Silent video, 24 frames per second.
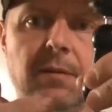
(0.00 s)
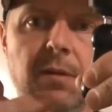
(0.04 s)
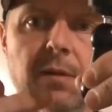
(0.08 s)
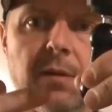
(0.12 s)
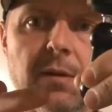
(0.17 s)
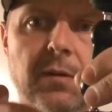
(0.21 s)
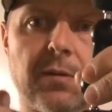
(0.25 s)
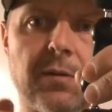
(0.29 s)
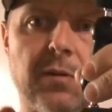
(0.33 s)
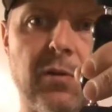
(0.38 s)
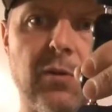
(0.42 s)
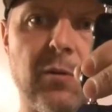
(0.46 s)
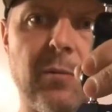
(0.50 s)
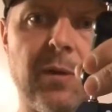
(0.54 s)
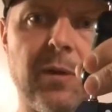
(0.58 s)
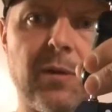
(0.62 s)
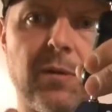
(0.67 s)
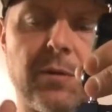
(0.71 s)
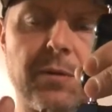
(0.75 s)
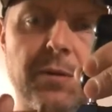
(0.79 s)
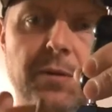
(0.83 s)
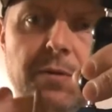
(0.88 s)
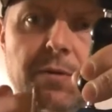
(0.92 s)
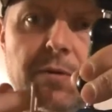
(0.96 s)
your tubing
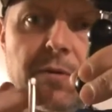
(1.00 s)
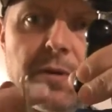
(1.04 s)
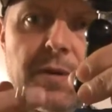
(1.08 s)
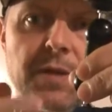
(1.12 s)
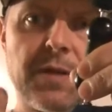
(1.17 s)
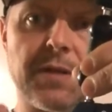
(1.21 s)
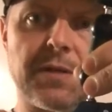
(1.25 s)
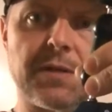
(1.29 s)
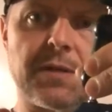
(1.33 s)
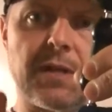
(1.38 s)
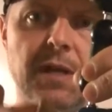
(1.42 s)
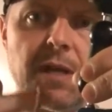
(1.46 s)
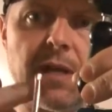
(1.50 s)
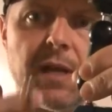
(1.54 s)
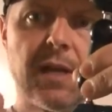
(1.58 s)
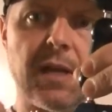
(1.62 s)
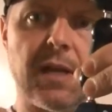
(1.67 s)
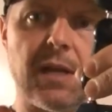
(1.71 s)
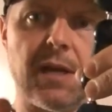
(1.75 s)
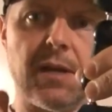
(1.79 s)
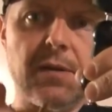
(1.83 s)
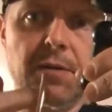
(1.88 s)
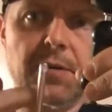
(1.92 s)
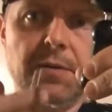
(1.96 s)
on your tree
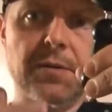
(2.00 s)
stand or